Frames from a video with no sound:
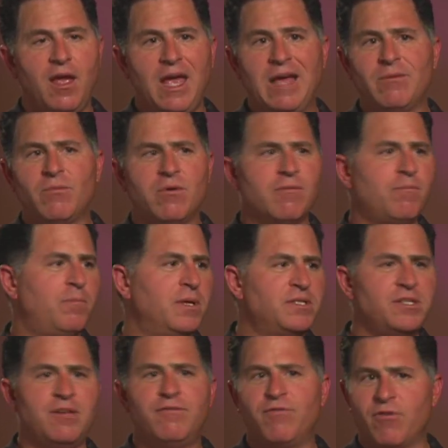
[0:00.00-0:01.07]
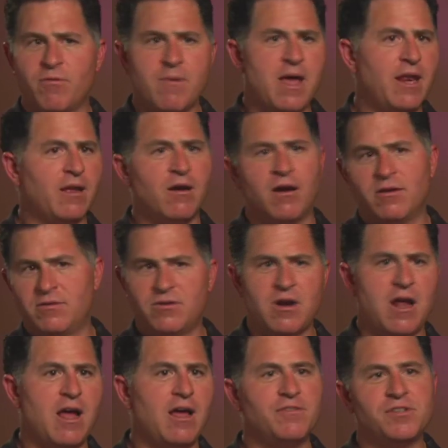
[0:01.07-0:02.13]
And we're busy formatting hard
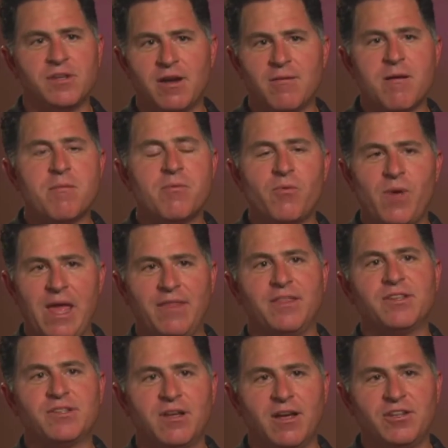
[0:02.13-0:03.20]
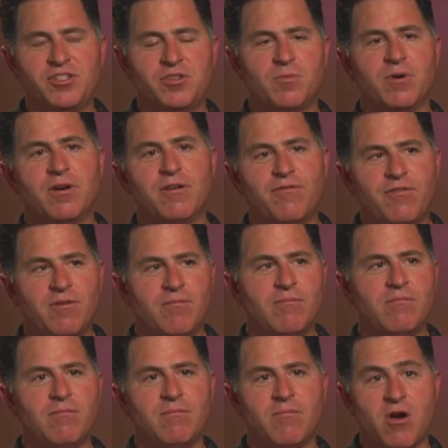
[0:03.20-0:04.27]
drives. And I remember we had this customer
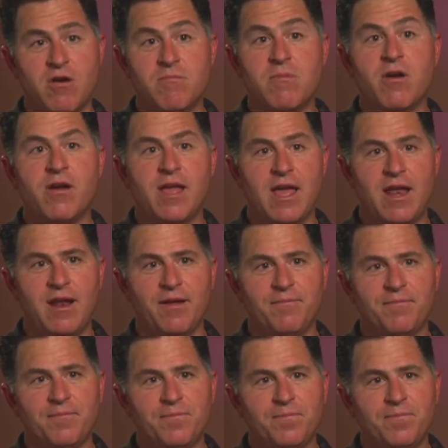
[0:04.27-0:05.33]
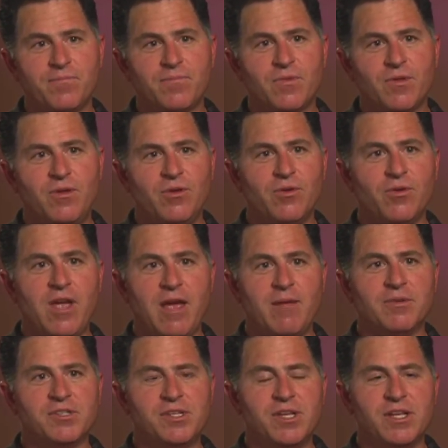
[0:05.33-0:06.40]
from Martin Marietta who
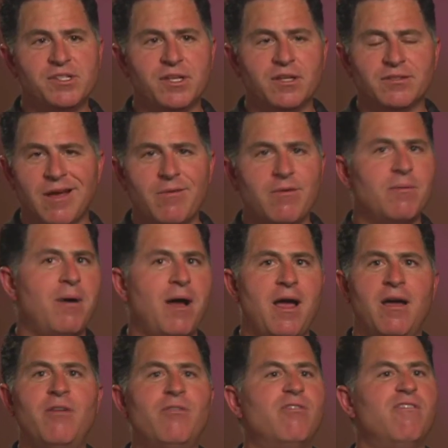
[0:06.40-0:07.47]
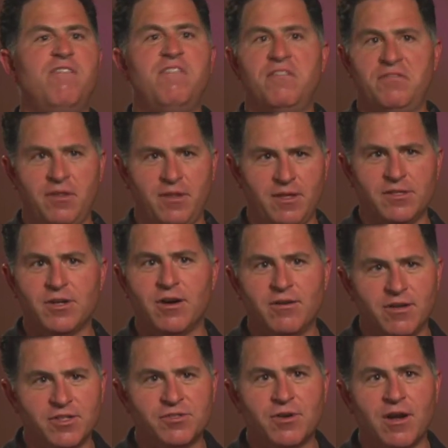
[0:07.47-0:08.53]
came to see us and he goes, I want to buy 150 of these
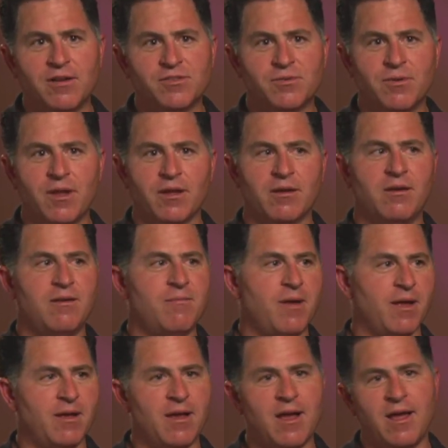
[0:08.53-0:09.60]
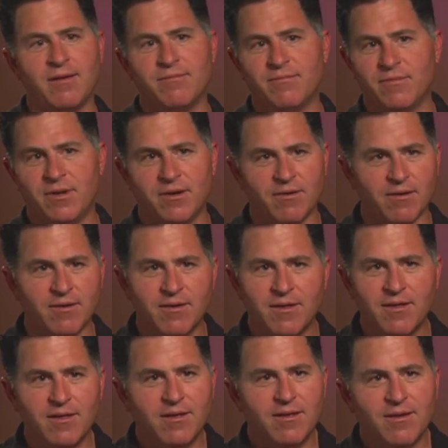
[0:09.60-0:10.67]
hard disk drives. We're like, oh my God, you know,
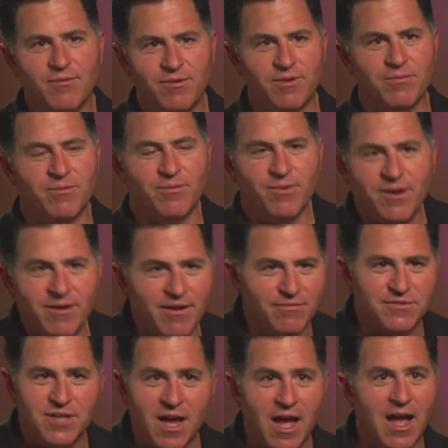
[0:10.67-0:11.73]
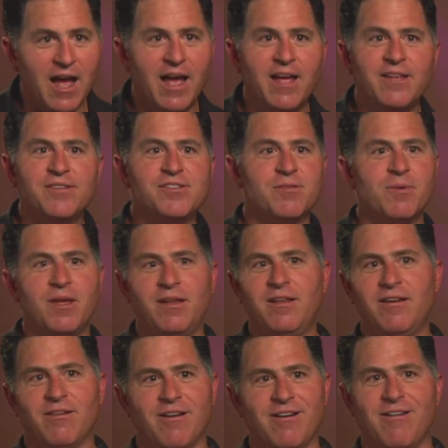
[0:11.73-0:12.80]
we don't, we don't have ties. I
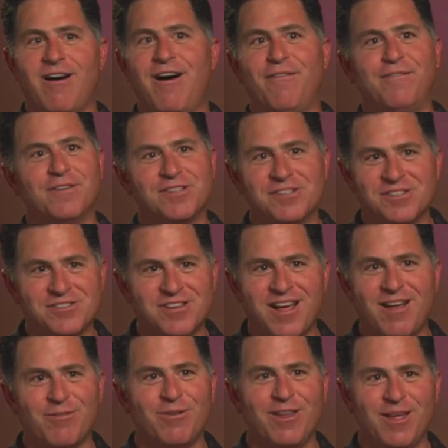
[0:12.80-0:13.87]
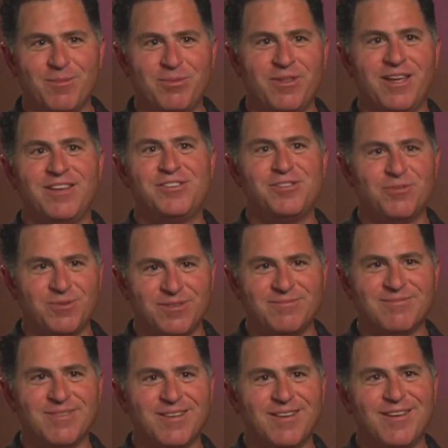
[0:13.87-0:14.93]
mean, you know, our office is not really a place you
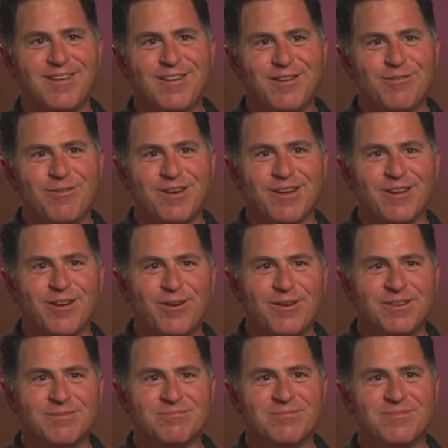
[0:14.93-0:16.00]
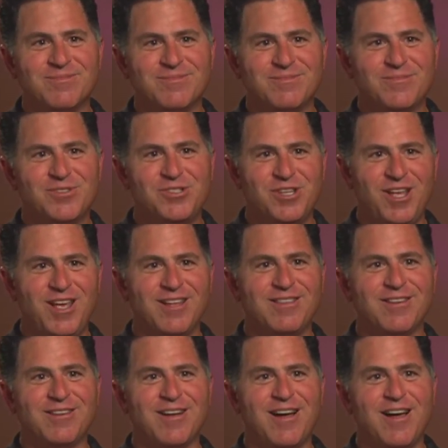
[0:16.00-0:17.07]
would want to go and see
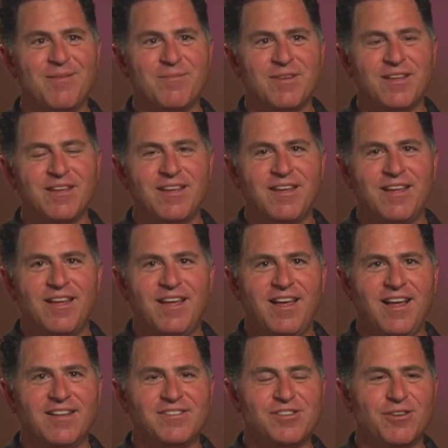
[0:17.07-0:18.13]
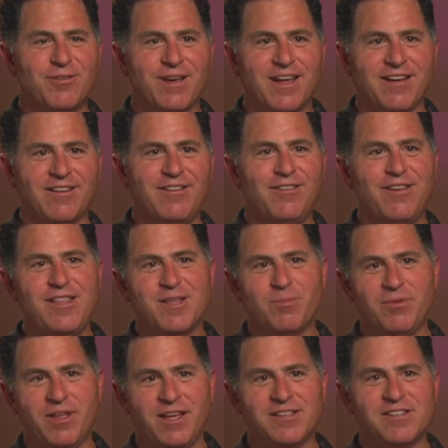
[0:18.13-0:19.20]
at the time. And so we got to clean
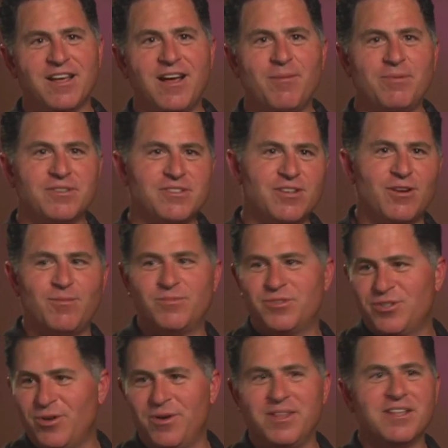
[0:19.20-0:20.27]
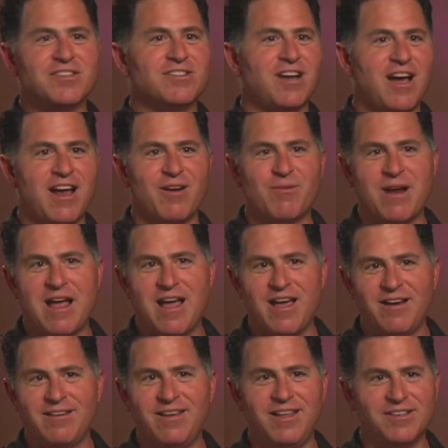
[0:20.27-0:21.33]
the place up. And so I'm showing this guy
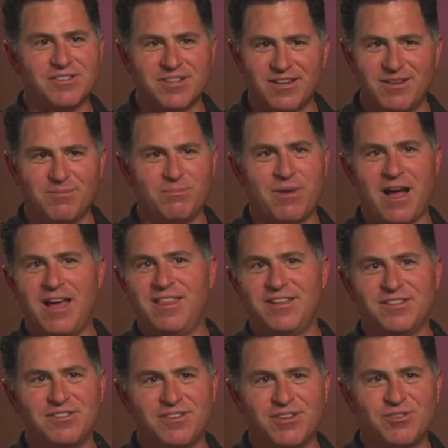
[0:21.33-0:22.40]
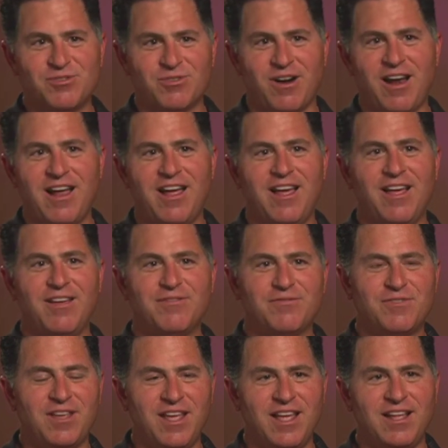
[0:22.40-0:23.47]
around, and he's going to buy these disk
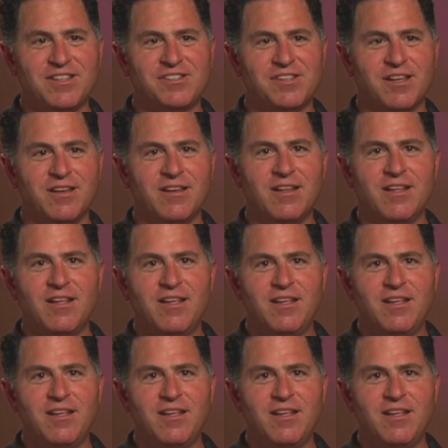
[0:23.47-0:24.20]
drives, kits, and